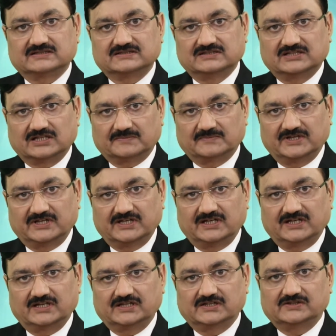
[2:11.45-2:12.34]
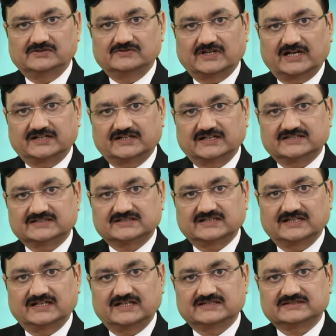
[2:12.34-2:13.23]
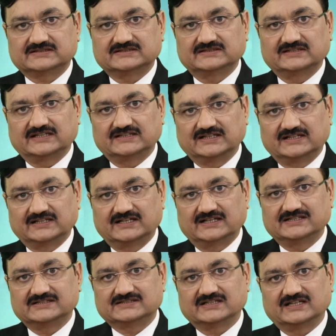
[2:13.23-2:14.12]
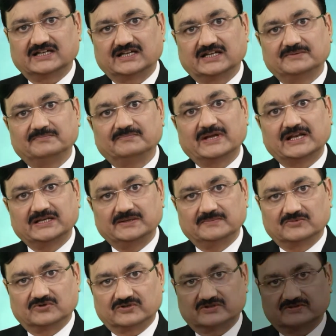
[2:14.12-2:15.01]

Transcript: Germany, United States, Netherlands, and many more.